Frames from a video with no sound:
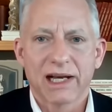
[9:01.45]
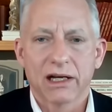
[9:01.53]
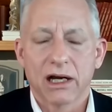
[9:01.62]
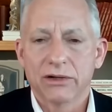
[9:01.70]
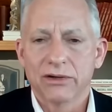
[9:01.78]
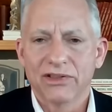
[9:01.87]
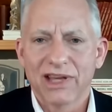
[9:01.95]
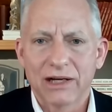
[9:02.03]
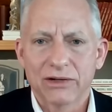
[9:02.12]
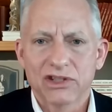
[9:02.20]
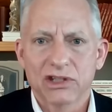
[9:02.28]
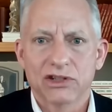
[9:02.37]
at
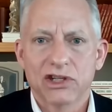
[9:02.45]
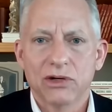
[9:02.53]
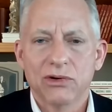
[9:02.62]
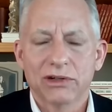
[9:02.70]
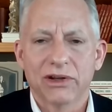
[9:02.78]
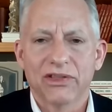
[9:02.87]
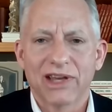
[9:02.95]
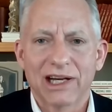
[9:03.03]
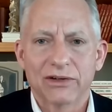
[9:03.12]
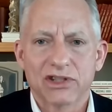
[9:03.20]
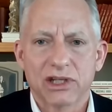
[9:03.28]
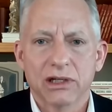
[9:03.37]
100,000 or
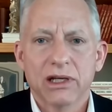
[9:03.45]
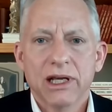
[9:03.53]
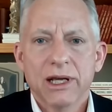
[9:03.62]
200,000,